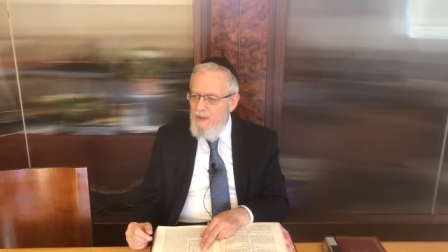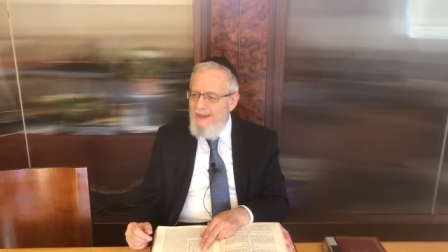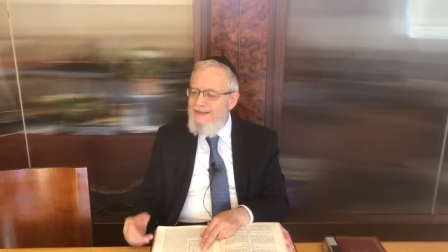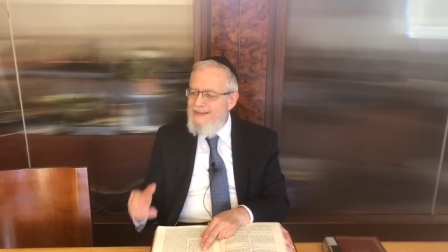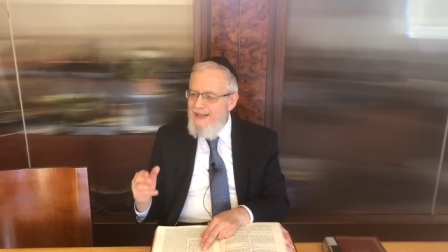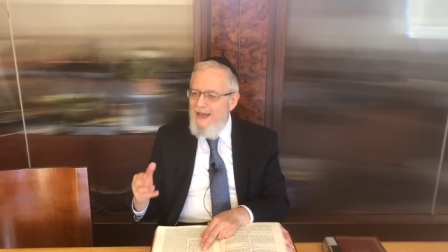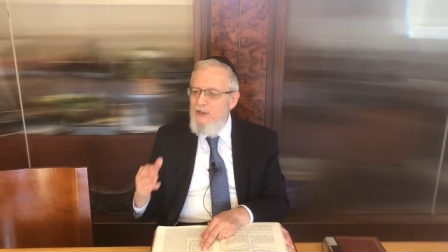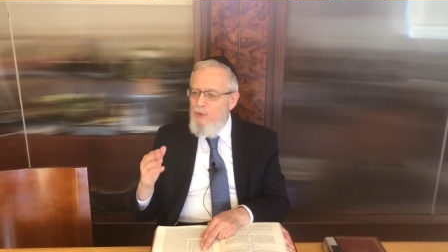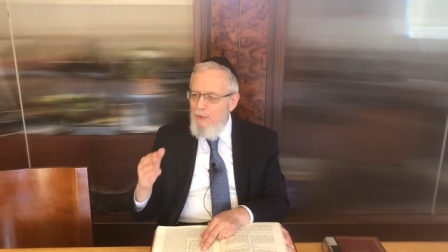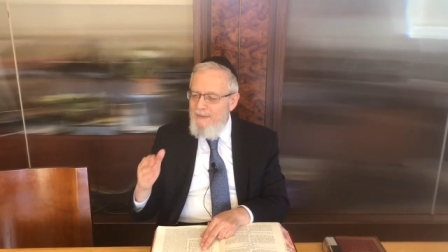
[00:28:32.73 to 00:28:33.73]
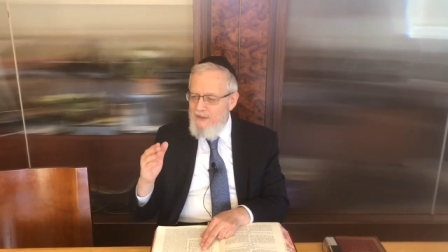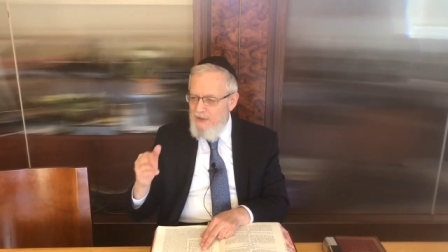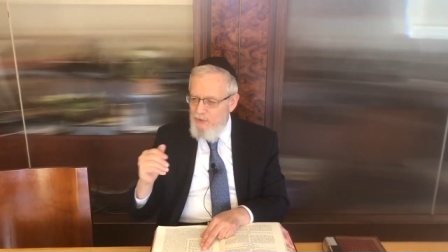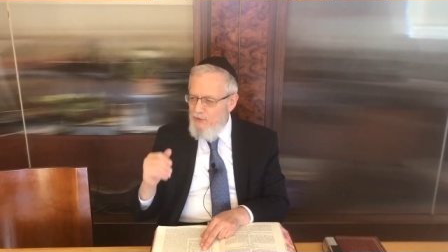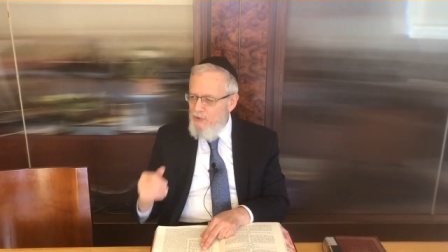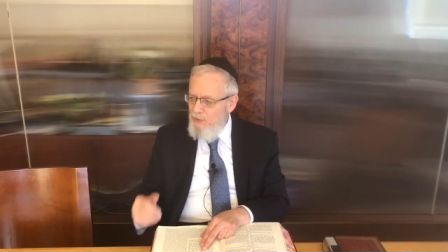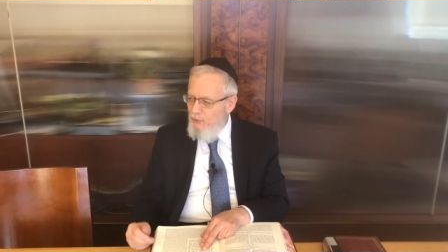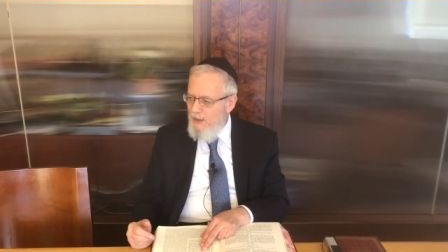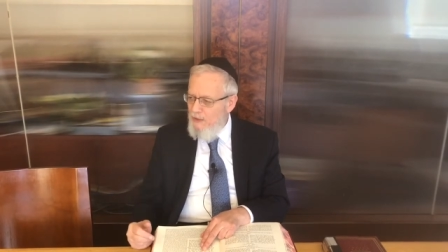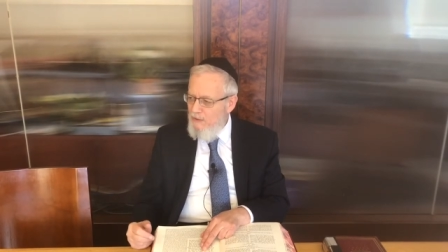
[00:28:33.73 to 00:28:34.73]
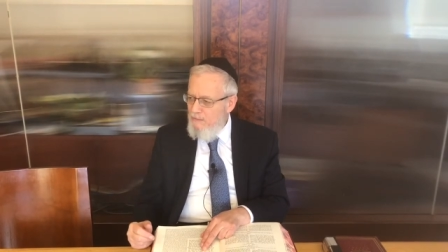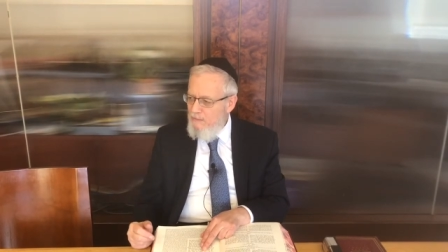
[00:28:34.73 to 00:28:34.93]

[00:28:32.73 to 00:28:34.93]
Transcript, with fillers: It's not in your best interest to do that.